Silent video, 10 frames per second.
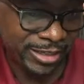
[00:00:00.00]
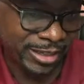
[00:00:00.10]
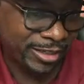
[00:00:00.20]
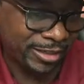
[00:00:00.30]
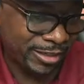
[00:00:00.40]
the,
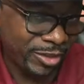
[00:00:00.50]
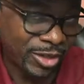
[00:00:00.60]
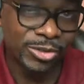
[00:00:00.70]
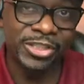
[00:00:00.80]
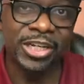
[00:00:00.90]
the, the,
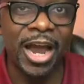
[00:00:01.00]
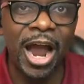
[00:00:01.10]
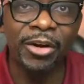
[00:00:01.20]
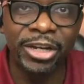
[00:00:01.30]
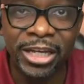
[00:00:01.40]
you know
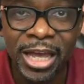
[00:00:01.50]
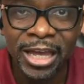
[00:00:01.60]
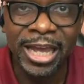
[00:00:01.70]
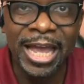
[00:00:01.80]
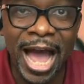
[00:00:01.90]
Sakari
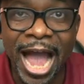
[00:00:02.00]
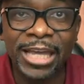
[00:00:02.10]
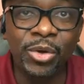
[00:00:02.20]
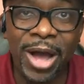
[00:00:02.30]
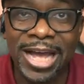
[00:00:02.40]
and
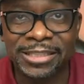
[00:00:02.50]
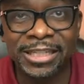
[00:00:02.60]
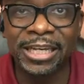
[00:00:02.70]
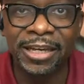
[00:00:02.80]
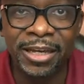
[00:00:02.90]

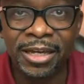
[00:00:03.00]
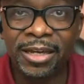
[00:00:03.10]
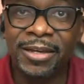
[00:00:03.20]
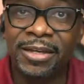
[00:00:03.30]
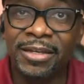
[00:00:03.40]
IUIC,
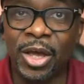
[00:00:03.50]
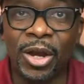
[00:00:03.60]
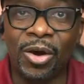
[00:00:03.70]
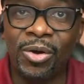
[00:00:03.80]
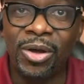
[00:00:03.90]
you
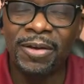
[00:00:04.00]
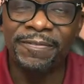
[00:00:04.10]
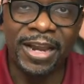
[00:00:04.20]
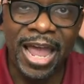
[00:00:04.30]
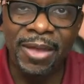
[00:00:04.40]
know,
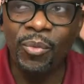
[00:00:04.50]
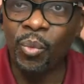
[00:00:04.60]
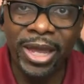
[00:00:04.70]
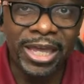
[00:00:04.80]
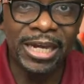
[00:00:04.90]
for their
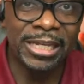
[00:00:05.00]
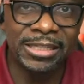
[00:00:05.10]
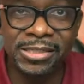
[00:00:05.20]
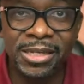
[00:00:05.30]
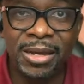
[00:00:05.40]

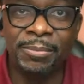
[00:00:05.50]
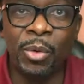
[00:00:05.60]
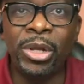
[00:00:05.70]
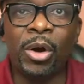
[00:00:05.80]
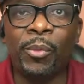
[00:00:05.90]
wickedness,
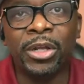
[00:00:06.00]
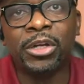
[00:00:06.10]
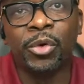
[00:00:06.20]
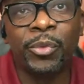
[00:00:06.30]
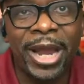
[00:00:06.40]
but we don't want
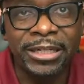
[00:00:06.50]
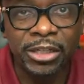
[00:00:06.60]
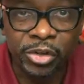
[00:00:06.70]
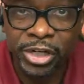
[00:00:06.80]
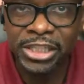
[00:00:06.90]
to correct
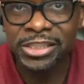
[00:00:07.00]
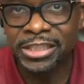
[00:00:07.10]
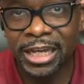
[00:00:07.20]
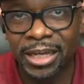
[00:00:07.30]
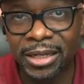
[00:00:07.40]
the
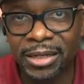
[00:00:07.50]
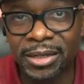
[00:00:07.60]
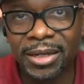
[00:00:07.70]
Christian